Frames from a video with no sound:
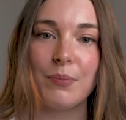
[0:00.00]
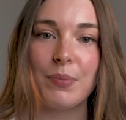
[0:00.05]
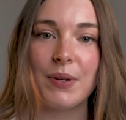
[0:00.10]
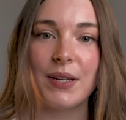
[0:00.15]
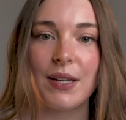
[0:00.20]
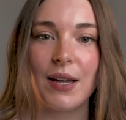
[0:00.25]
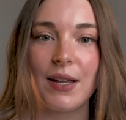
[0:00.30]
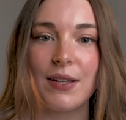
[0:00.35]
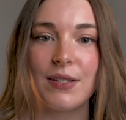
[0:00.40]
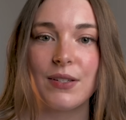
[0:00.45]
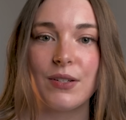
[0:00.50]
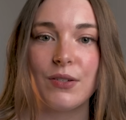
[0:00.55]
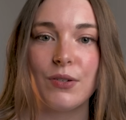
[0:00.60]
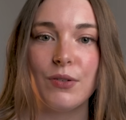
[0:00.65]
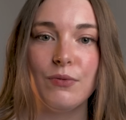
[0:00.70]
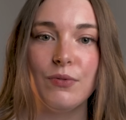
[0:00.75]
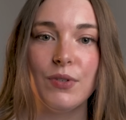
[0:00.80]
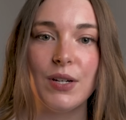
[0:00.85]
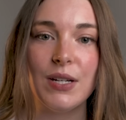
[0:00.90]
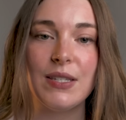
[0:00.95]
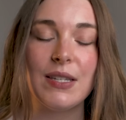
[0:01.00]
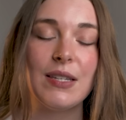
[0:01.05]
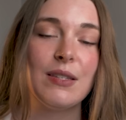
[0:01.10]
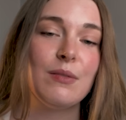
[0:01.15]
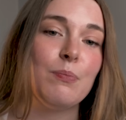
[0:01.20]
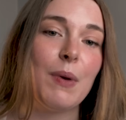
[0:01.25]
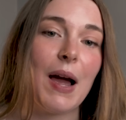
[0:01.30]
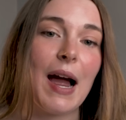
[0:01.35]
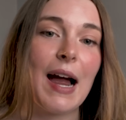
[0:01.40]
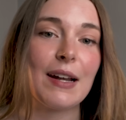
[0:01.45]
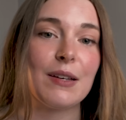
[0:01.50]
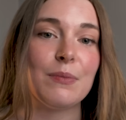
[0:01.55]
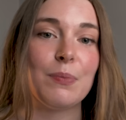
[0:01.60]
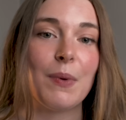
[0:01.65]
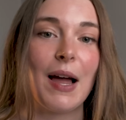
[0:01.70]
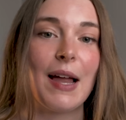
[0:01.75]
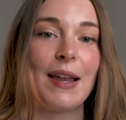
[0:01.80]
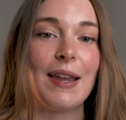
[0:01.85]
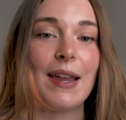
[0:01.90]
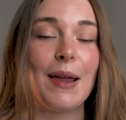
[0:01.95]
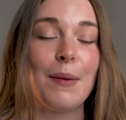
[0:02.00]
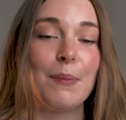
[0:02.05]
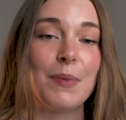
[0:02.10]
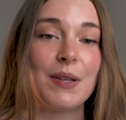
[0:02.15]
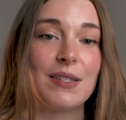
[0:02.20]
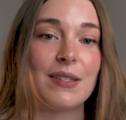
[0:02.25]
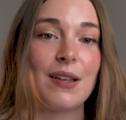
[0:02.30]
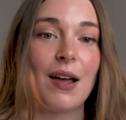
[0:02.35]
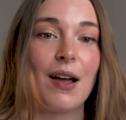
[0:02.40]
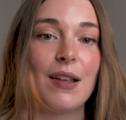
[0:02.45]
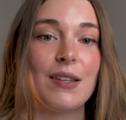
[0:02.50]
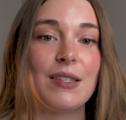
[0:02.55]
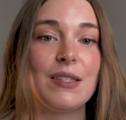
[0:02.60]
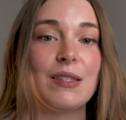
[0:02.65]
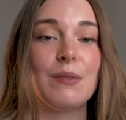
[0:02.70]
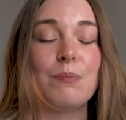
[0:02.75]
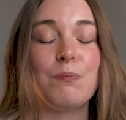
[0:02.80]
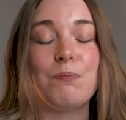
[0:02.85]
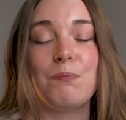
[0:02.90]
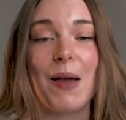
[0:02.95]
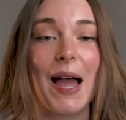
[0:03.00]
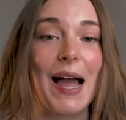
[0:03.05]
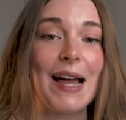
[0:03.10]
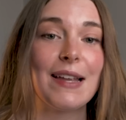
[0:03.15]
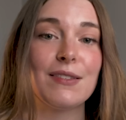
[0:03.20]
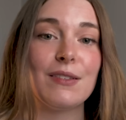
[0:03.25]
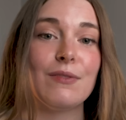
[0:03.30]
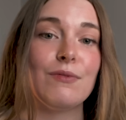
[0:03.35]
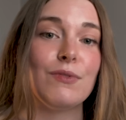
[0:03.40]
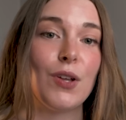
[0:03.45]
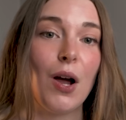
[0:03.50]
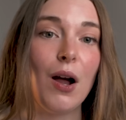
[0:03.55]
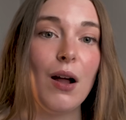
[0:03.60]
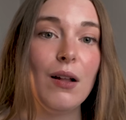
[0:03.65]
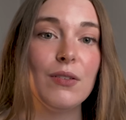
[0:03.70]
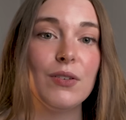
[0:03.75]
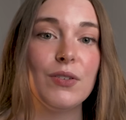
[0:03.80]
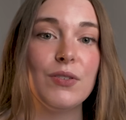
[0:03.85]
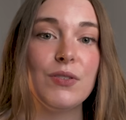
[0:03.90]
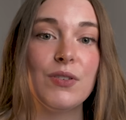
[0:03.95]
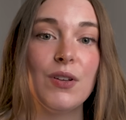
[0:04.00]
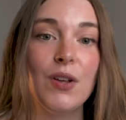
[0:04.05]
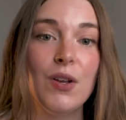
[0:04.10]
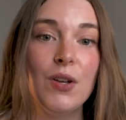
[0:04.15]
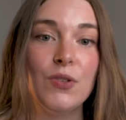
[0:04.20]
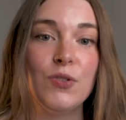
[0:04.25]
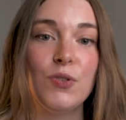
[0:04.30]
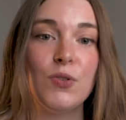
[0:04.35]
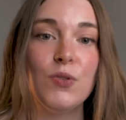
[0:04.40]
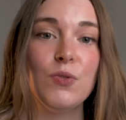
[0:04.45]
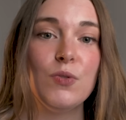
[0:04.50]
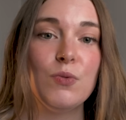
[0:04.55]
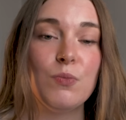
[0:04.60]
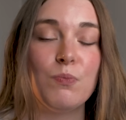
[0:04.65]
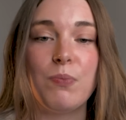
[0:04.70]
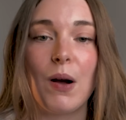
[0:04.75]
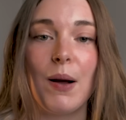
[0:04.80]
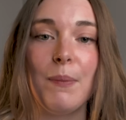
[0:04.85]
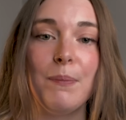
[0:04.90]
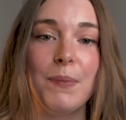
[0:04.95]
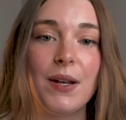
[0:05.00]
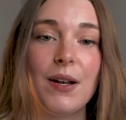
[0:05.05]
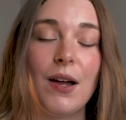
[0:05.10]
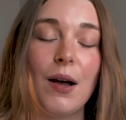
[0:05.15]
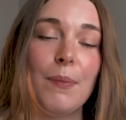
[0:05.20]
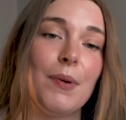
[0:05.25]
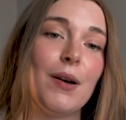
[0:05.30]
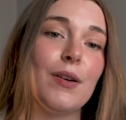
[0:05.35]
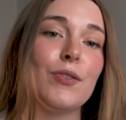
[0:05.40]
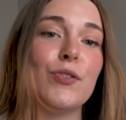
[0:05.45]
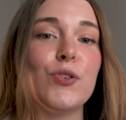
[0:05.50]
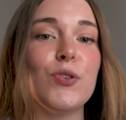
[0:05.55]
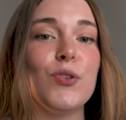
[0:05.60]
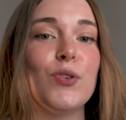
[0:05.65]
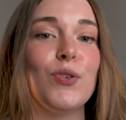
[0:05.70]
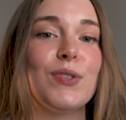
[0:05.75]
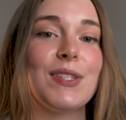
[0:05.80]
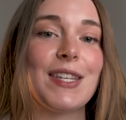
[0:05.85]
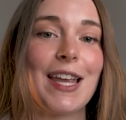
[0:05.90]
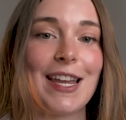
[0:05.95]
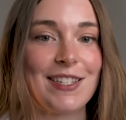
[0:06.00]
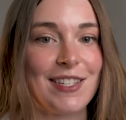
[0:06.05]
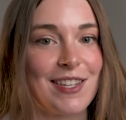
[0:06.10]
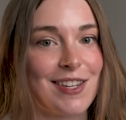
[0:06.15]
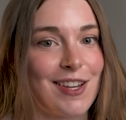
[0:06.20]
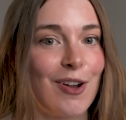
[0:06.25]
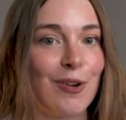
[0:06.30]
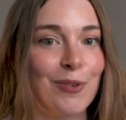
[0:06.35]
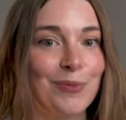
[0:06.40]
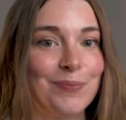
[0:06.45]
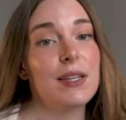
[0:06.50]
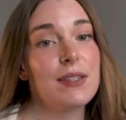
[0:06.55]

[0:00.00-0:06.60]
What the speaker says: because Goodreads is backed by Amazon's massive dollars to bump it up on Google's SEO.